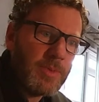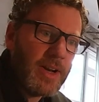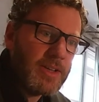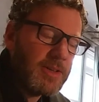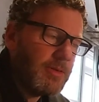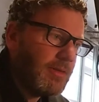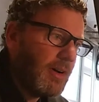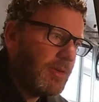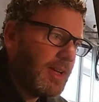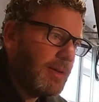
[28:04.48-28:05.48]
a brand new
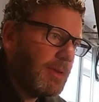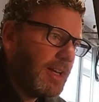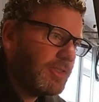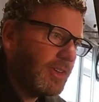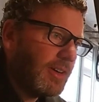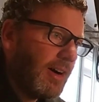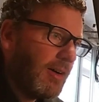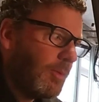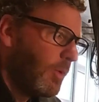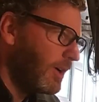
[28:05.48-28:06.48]
OEM electric
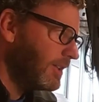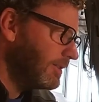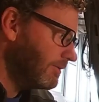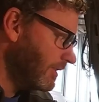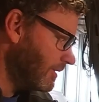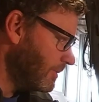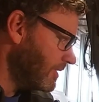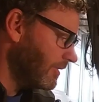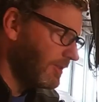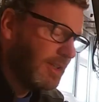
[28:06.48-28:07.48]
car. While we could be
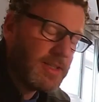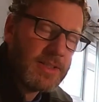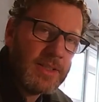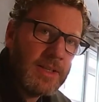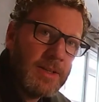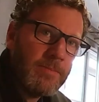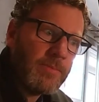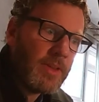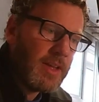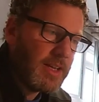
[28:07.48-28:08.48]
doing this,
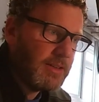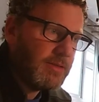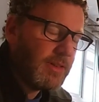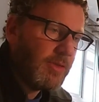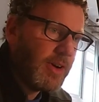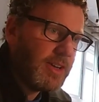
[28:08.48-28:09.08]
you can